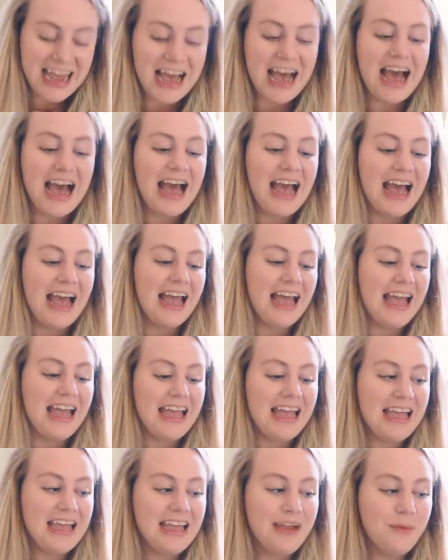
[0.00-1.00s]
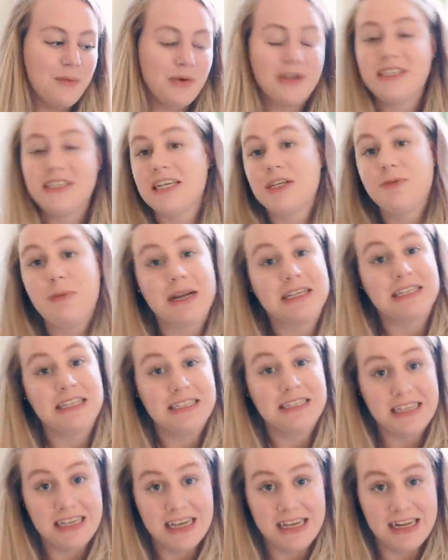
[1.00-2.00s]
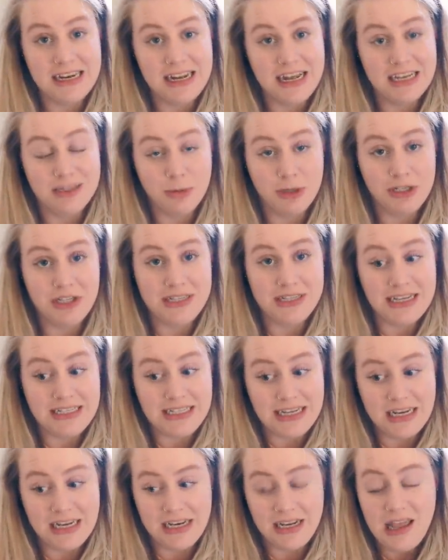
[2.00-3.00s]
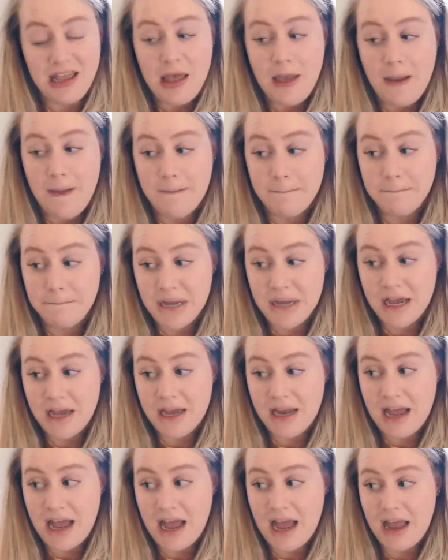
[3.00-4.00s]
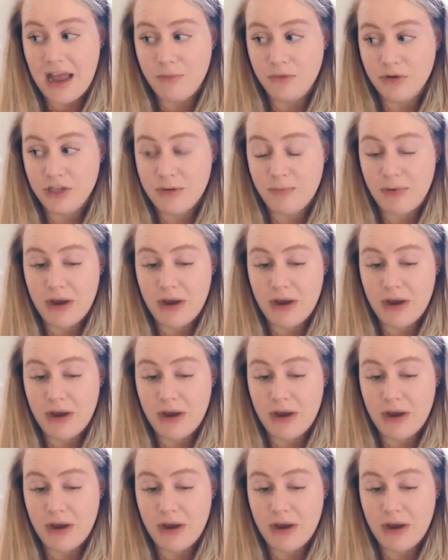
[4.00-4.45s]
I wasn't expecting to get as much as I did, but I'm really